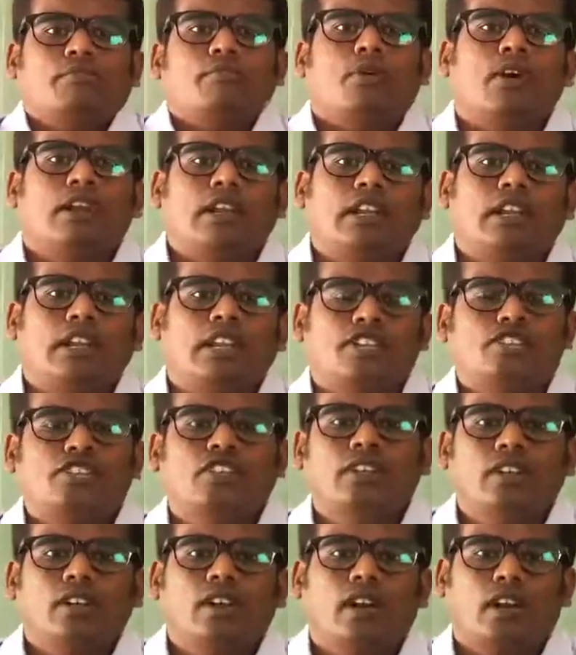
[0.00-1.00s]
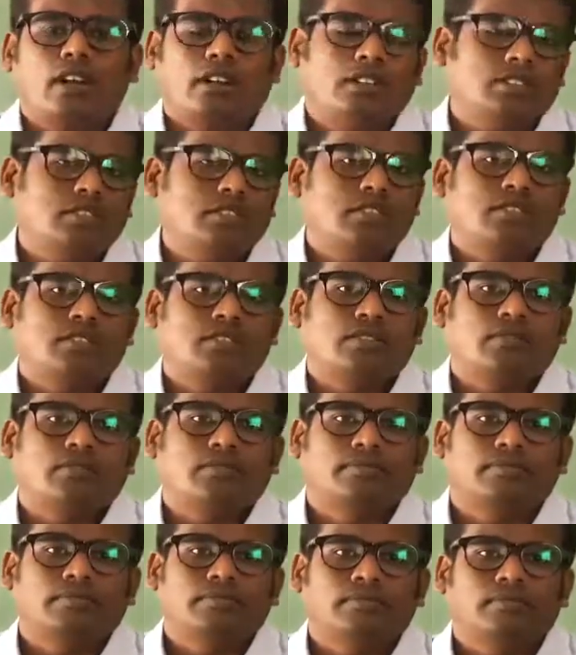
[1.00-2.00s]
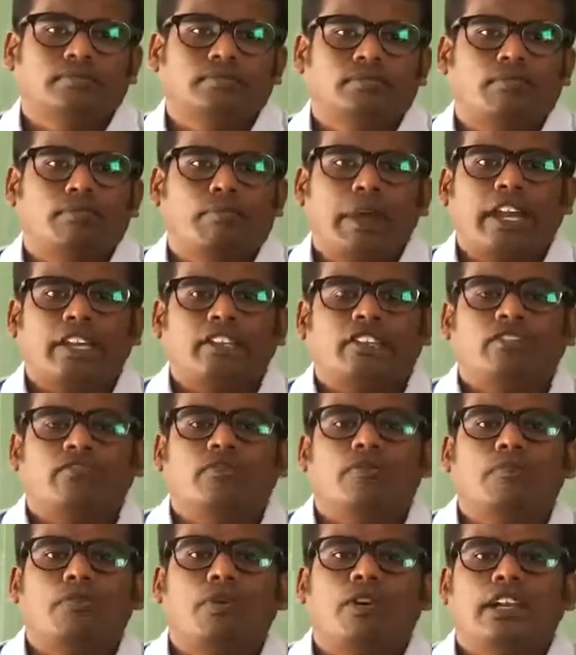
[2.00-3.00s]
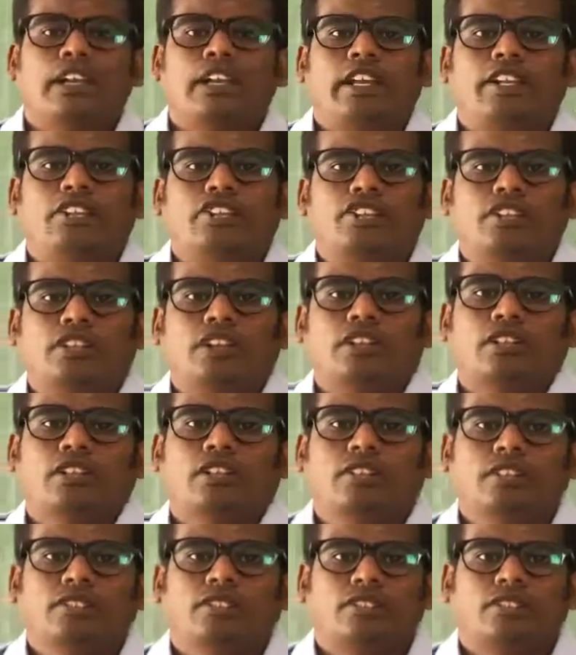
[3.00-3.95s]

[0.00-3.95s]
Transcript: pollination occurs. Maximum pollination occurs.